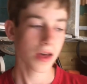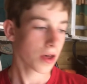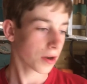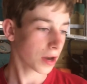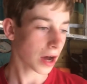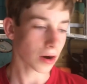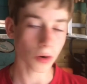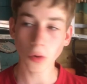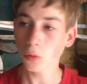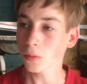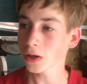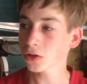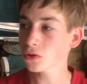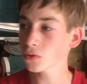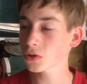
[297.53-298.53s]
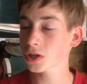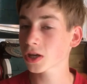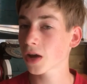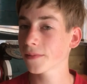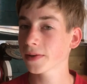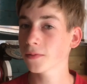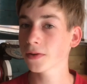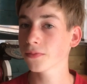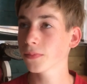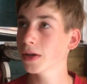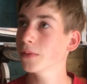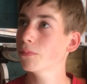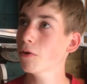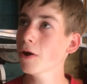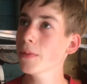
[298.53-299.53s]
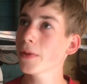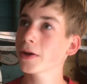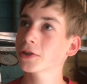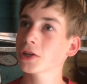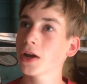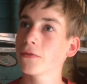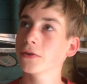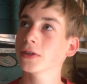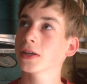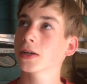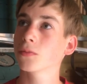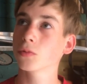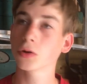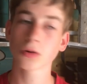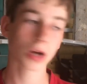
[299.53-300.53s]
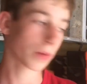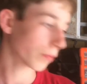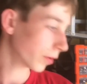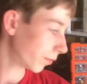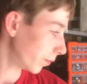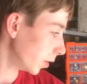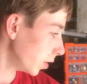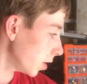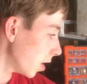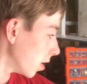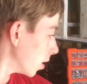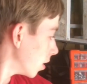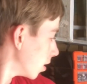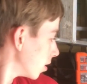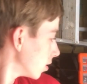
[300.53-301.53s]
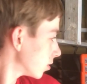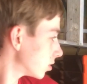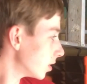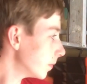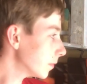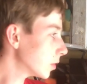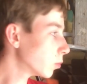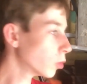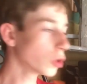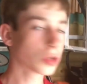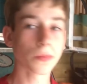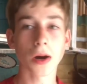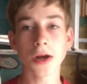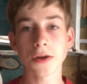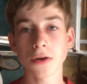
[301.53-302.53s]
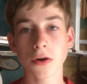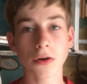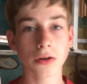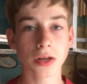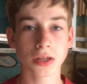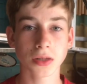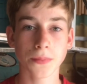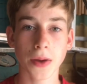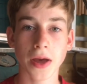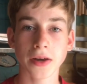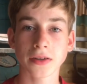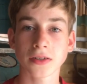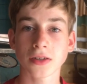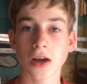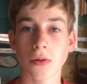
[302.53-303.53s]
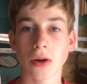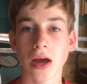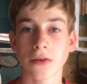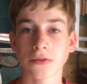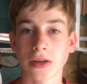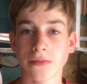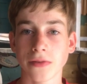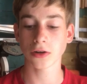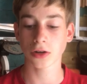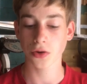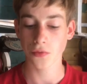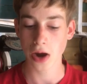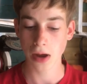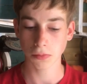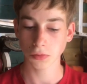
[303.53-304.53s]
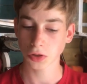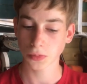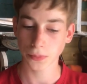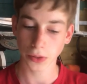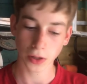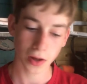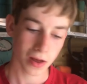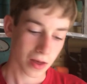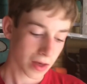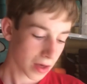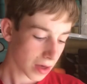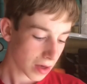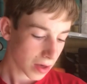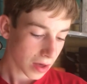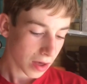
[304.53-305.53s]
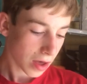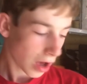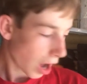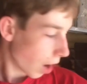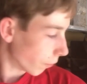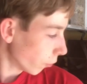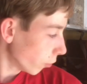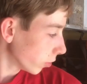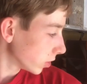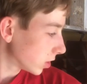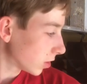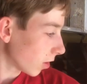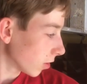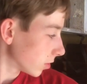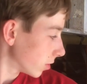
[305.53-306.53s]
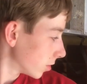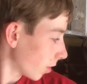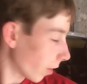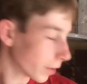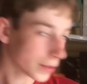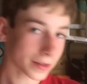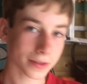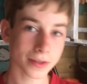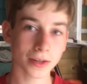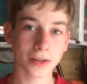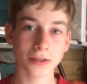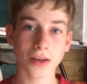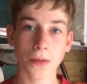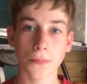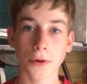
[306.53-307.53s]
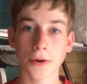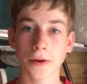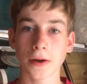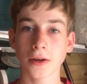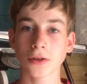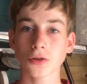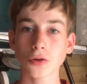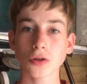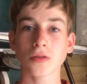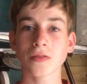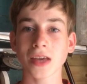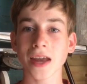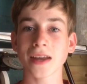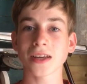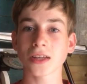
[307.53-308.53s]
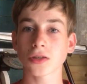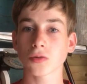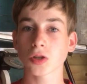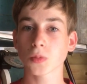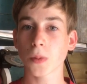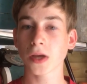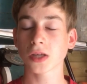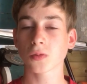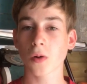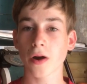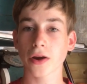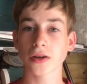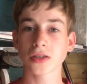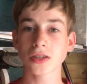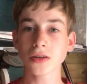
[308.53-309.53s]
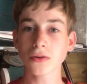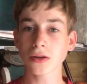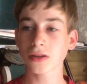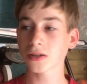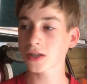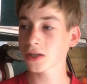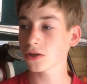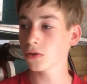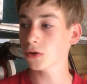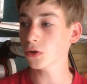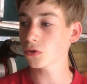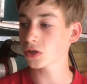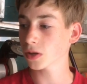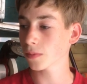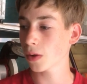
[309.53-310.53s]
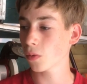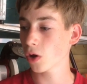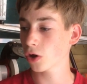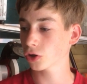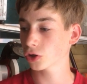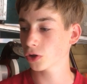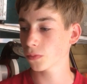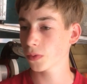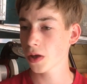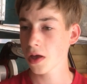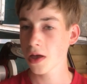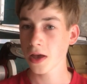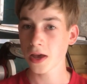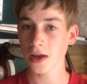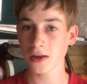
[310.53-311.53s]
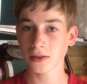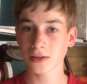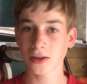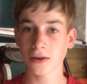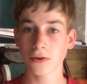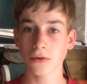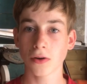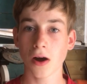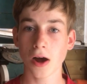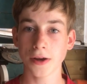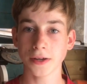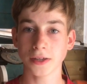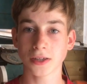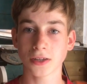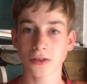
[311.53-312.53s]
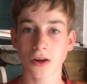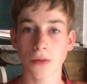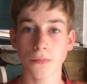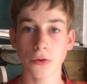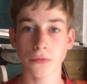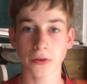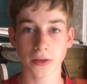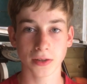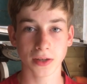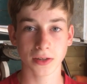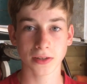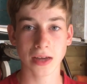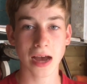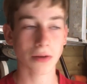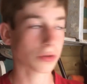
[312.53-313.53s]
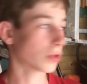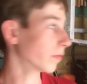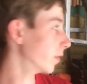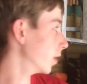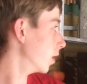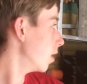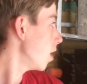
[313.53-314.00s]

Now, all my tools are coming with me, pretty much everything will come with me. Some of the wood might not, it depends, I will have to have around, but I've already started tidying things up and sort of getting it to a space where I can still continue using my workshop until I need to start moving things out of here.